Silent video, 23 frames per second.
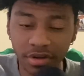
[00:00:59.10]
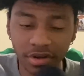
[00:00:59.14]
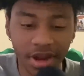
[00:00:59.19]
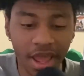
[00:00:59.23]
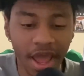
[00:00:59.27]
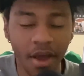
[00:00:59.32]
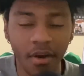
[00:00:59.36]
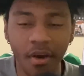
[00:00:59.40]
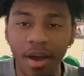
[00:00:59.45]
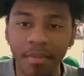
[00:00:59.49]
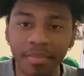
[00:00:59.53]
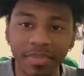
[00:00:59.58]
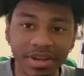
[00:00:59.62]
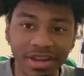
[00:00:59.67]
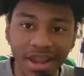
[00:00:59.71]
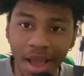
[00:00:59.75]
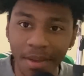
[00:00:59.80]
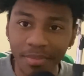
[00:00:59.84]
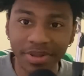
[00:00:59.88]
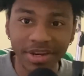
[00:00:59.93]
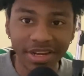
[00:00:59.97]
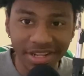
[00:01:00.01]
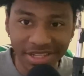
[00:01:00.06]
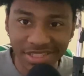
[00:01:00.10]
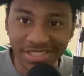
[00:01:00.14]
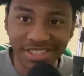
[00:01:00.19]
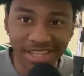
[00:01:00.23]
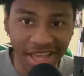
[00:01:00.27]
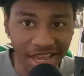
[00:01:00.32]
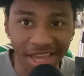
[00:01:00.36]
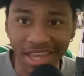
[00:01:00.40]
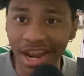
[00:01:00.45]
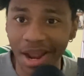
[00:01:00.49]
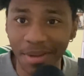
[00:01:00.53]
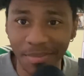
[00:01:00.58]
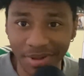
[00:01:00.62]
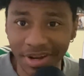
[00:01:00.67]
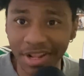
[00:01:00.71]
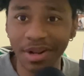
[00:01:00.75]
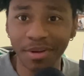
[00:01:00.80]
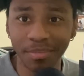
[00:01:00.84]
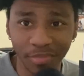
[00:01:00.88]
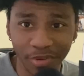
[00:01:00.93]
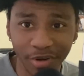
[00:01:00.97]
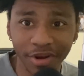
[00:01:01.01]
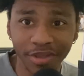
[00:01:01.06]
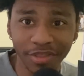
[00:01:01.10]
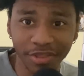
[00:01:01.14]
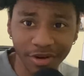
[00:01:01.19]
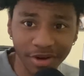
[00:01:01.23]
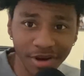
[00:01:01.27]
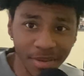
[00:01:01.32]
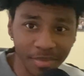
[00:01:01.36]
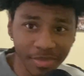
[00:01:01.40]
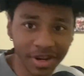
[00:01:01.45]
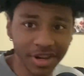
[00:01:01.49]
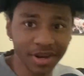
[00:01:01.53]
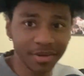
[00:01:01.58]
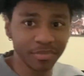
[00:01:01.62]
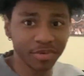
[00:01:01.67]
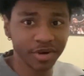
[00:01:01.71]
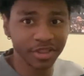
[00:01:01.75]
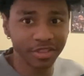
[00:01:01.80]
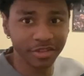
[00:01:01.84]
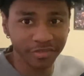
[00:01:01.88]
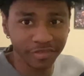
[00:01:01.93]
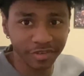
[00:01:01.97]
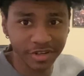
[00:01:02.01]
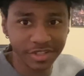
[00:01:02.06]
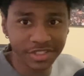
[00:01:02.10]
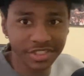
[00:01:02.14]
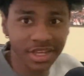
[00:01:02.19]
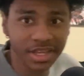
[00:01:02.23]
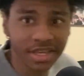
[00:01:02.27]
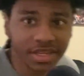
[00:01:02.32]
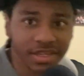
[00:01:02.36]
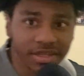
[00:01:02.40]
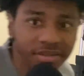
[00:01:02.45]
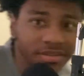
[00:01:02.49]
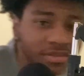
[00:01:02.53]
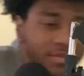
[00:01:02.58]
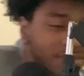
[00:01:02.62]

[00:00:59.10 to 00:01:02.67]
Now, I'm going to need a breather for a second.